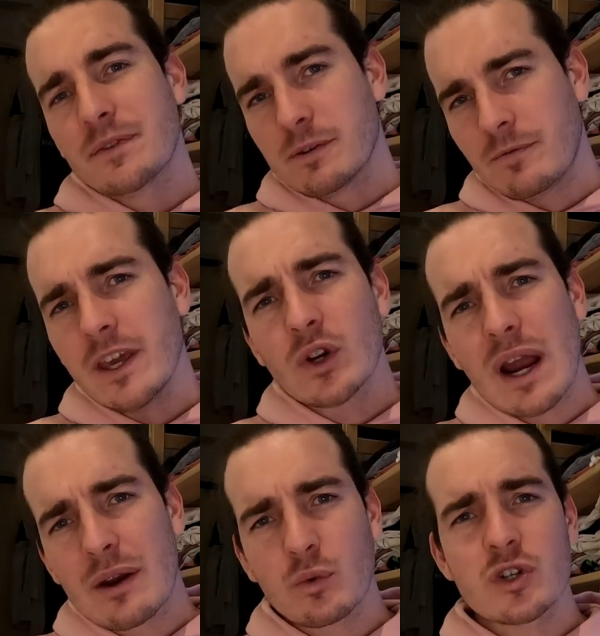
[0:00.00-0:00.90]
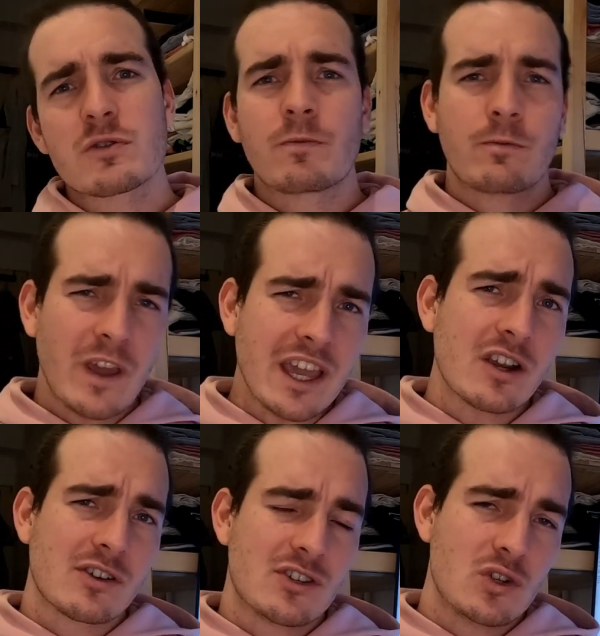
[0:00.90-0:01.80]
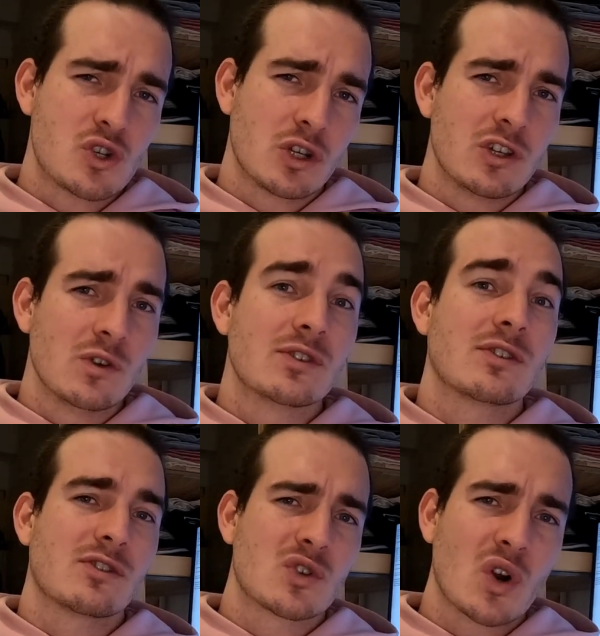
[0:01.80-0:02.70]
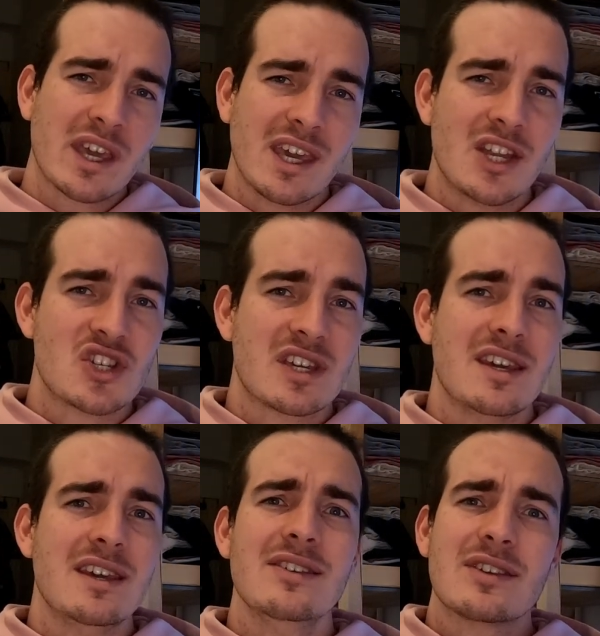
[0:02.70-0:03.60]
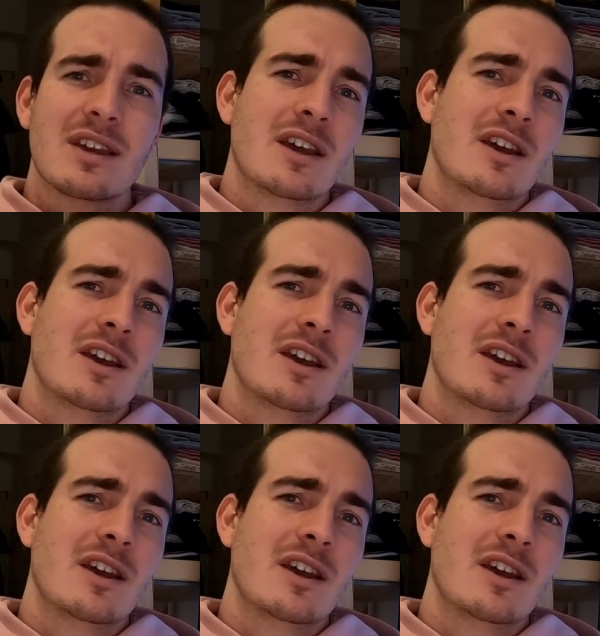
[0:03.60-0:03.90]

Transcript: to figure out which fingers you should use to strike each keys,